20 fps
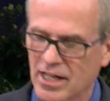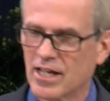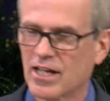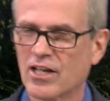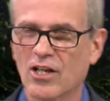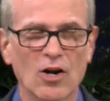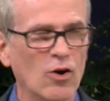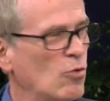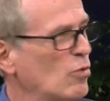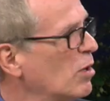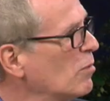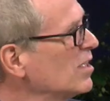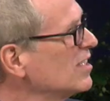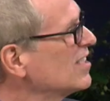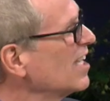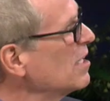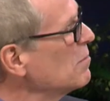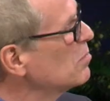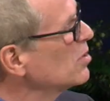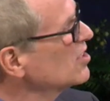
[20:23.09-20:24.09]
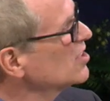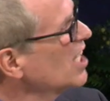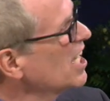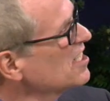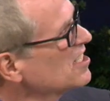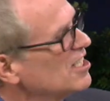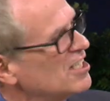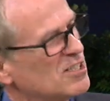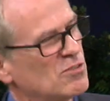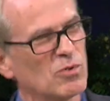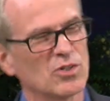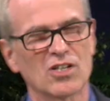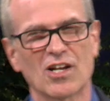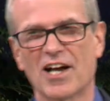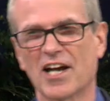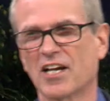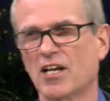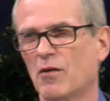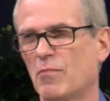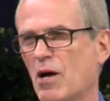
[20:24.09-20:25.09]
You know, when we say possessions, we're
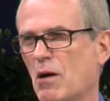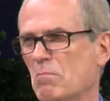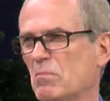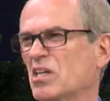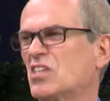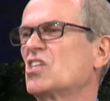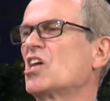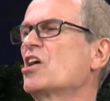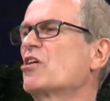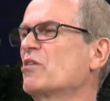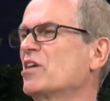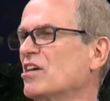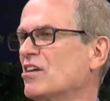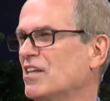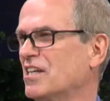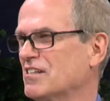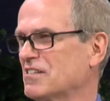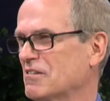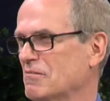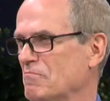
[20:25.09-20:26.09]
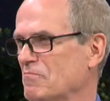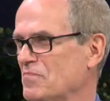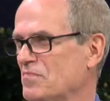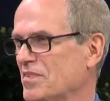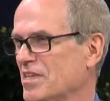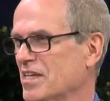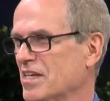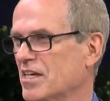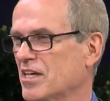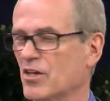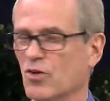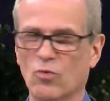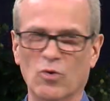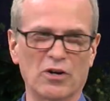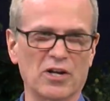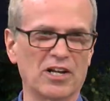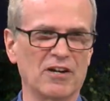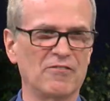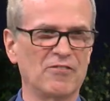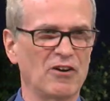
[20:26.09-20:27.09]
talking about materialism. We're
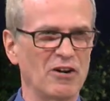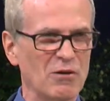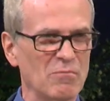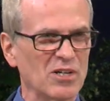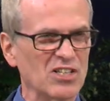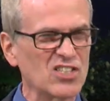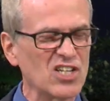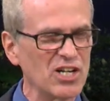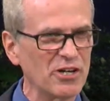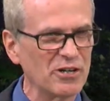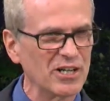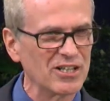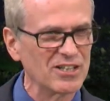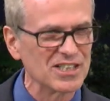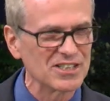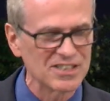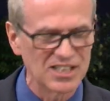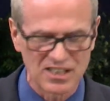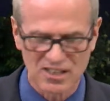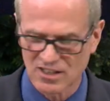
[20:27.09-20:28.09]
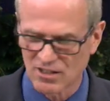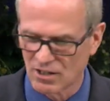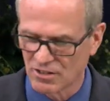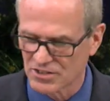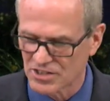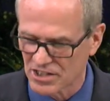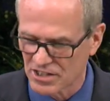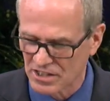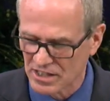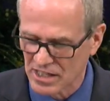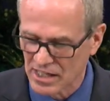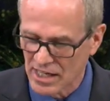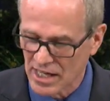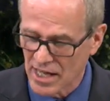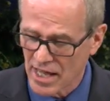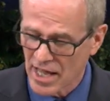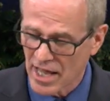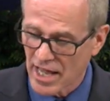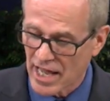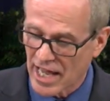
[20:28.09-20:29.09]
in a very materialistic culture,
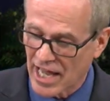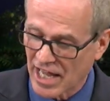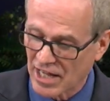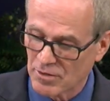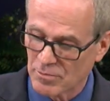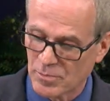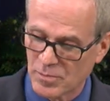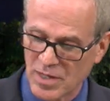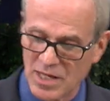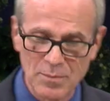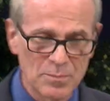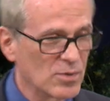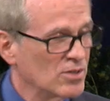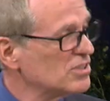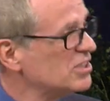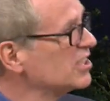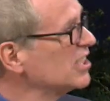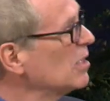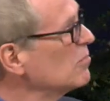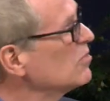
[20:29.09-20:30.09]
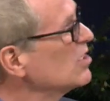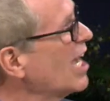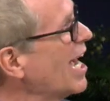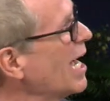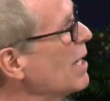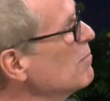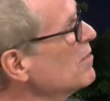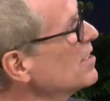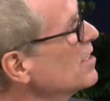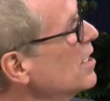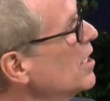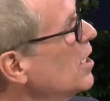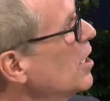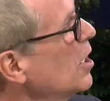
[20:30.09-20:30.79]
and people sometimes